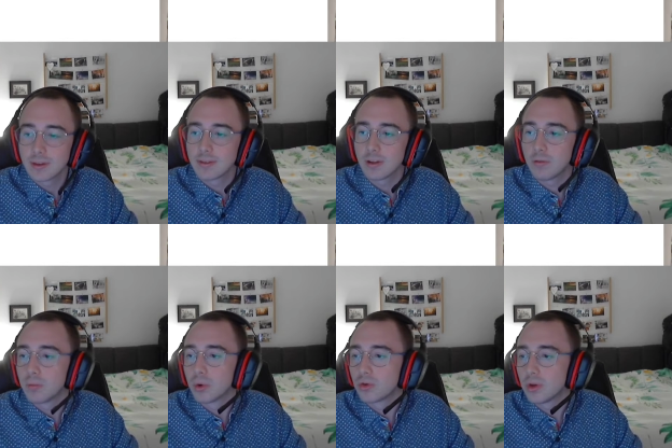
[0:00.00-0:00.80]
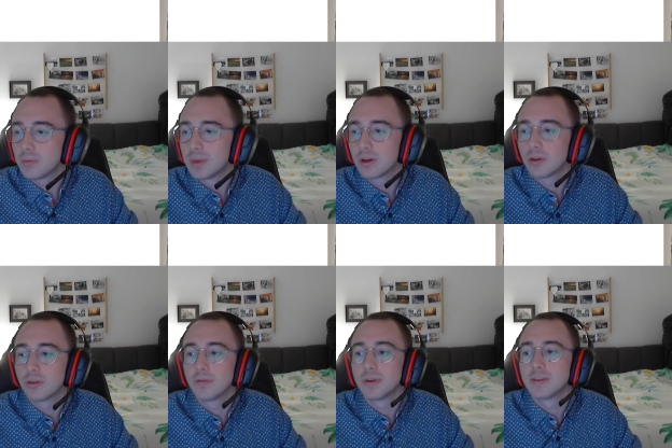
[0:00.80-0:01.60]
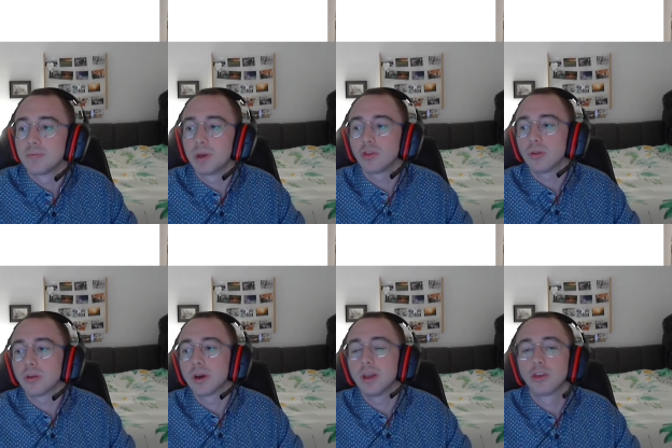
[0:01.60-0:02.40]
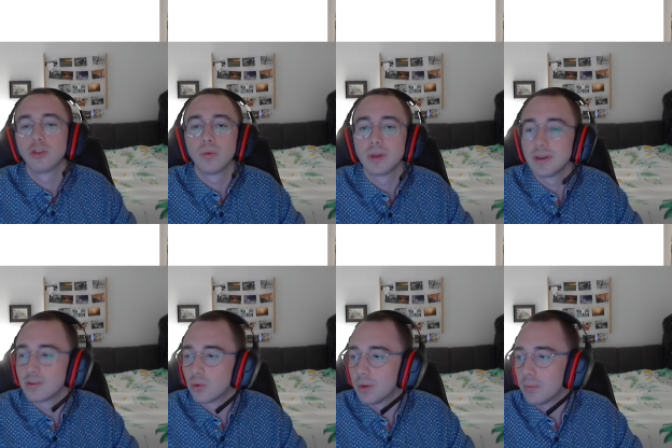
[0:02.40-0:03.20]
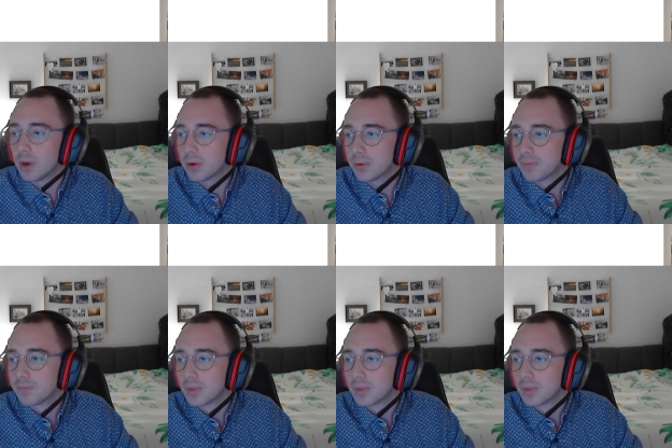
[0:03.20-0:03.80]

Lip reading: Self-Portrait because of his special connection with his grandmother.